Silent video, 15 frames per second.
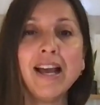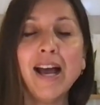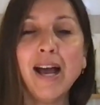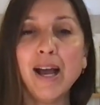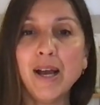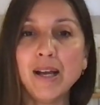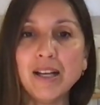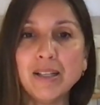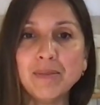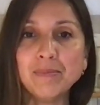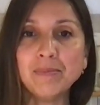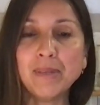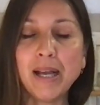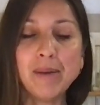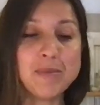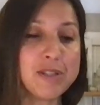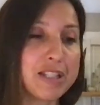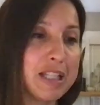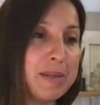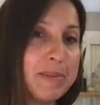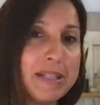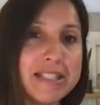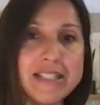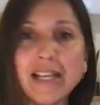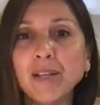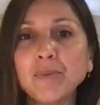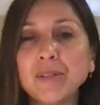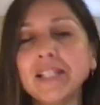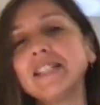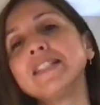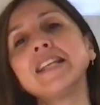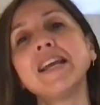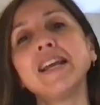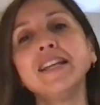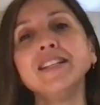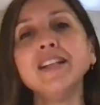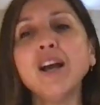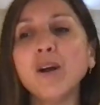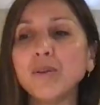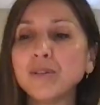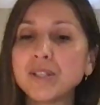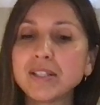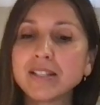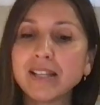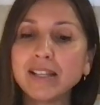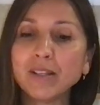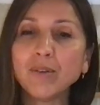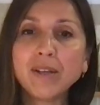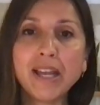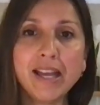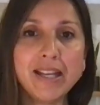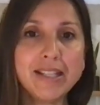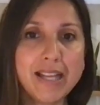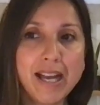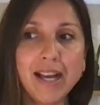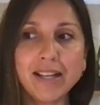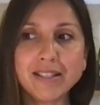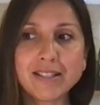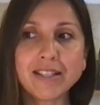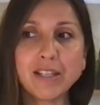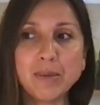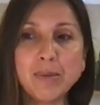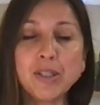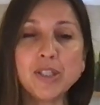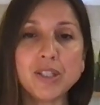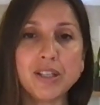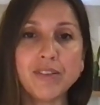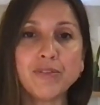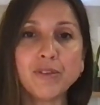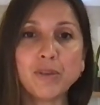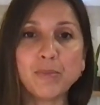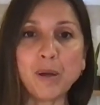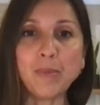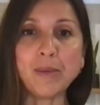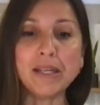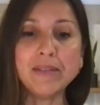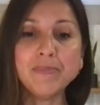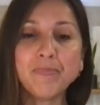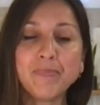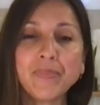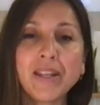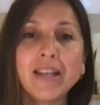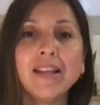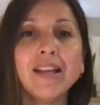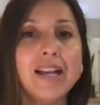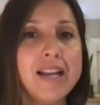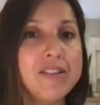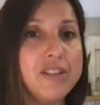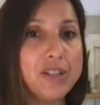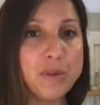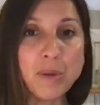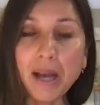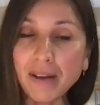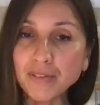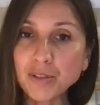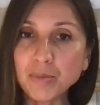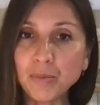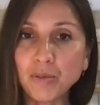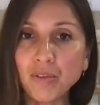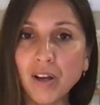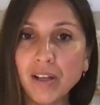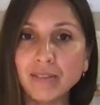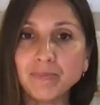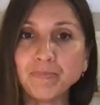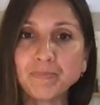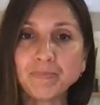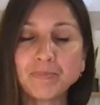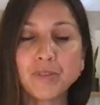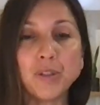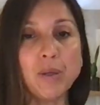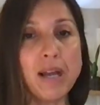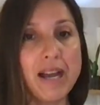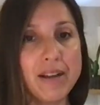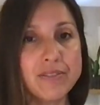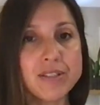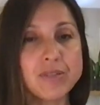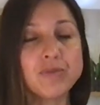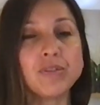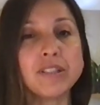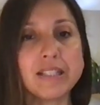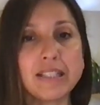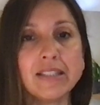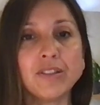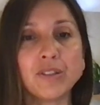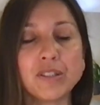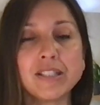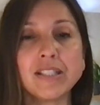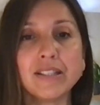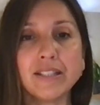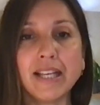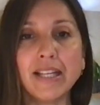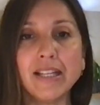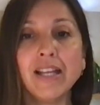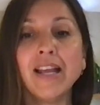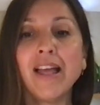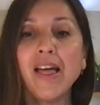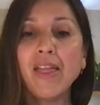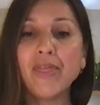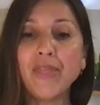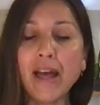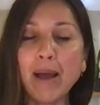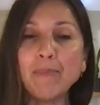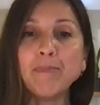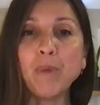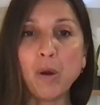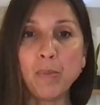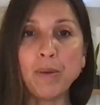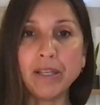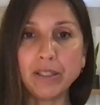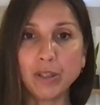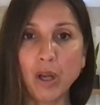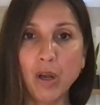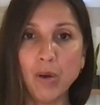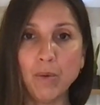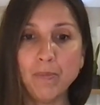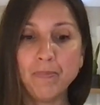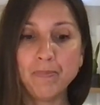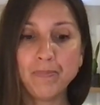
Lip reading: I'm just going to be done with this day. No, it's just like, okay, yeah, it's going to be shitty for a moment. And then you have to move on. You have to really learn to let that moment go.